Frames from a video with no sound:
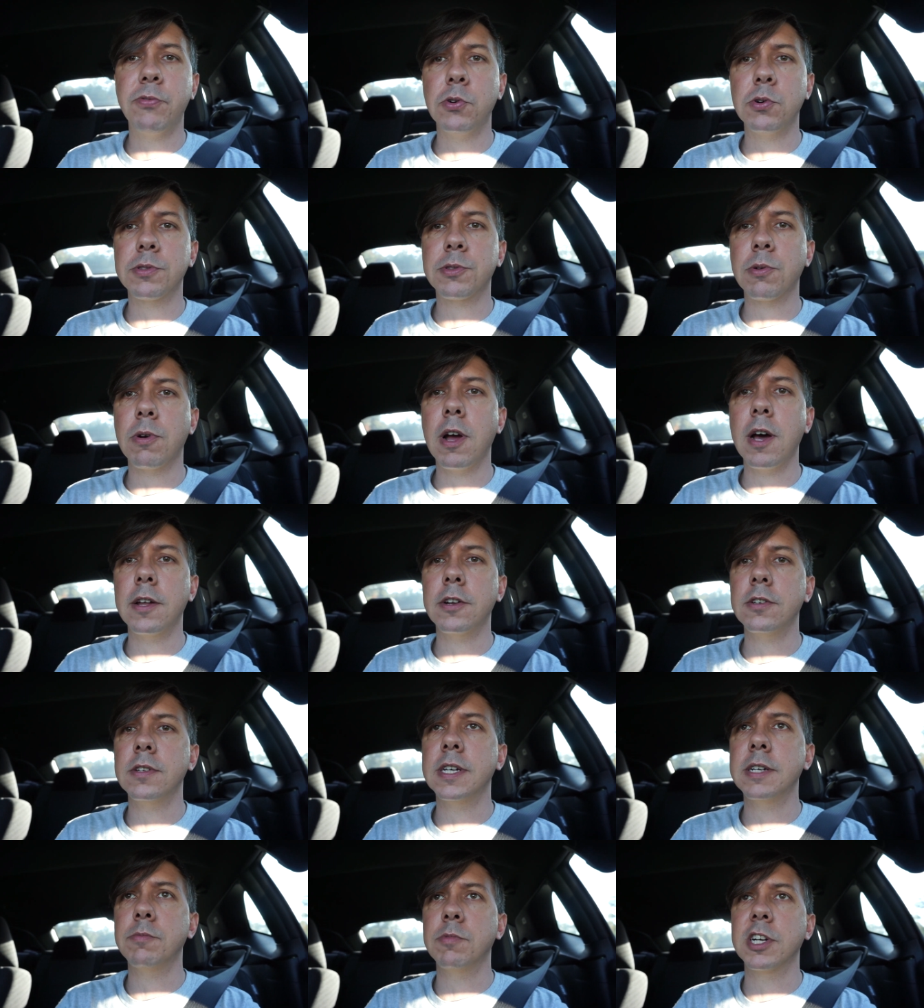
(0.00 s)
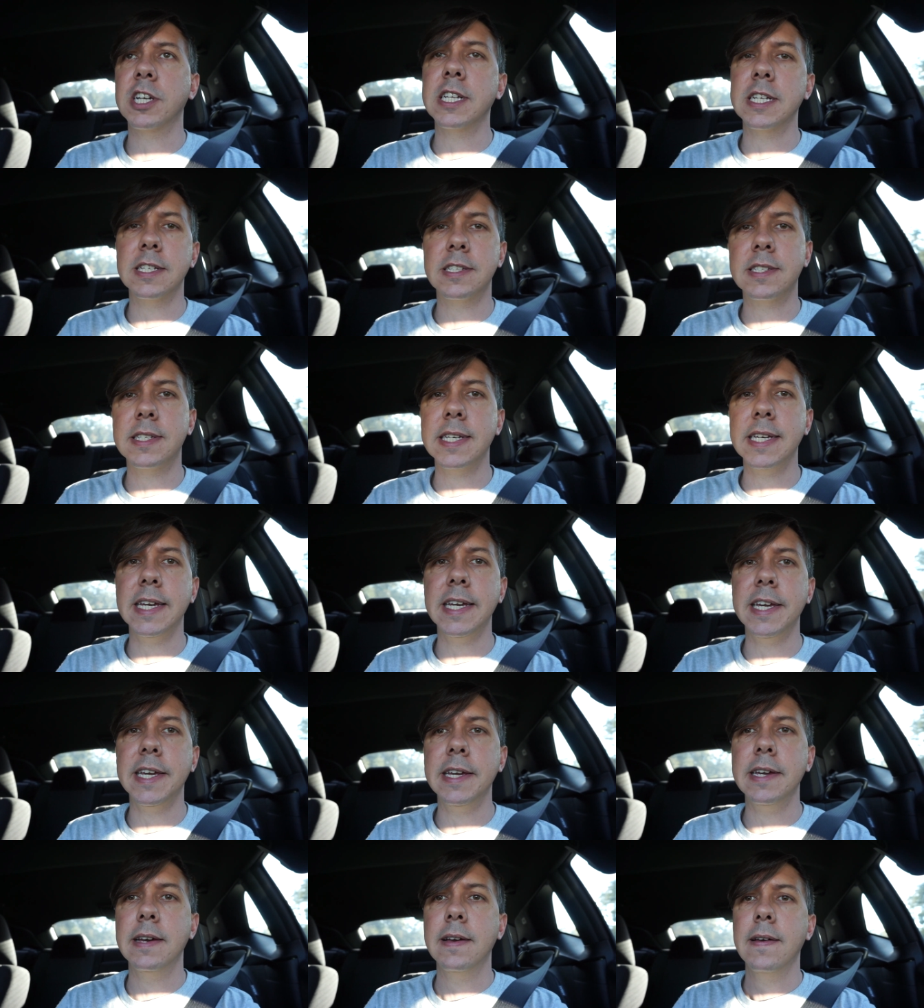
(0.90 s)
full throttle and we're gonna
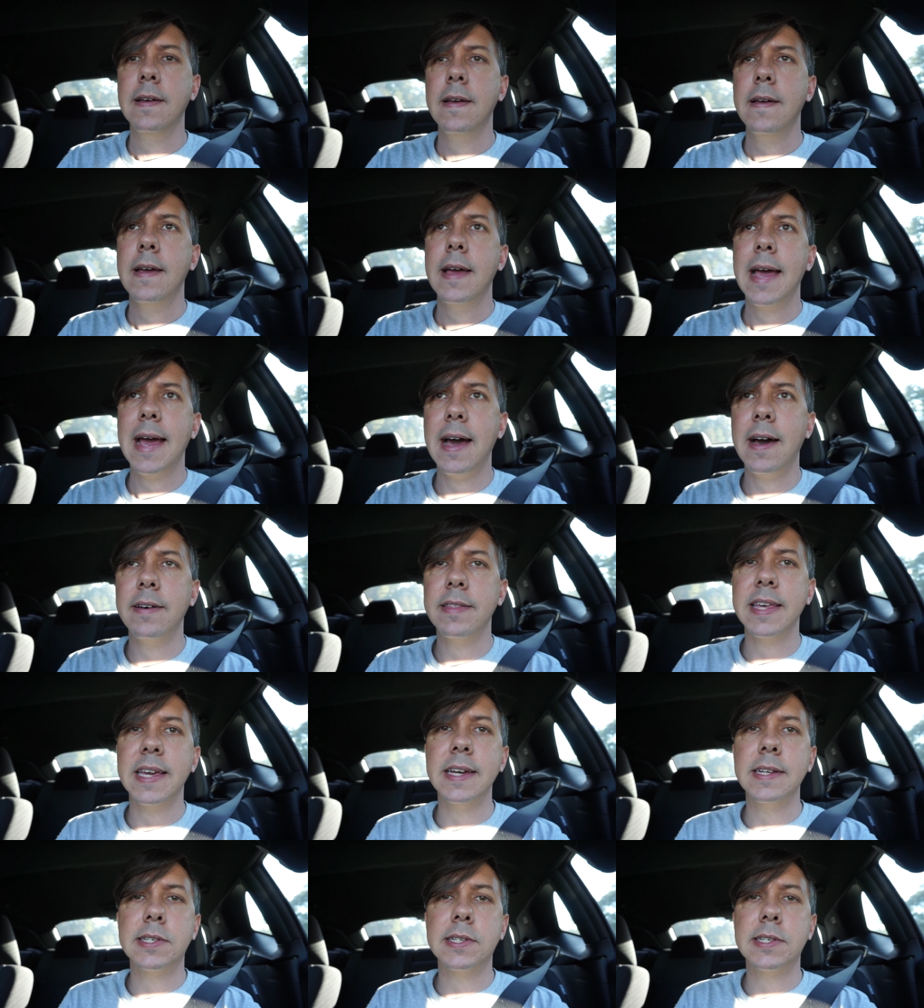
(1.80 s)
see how the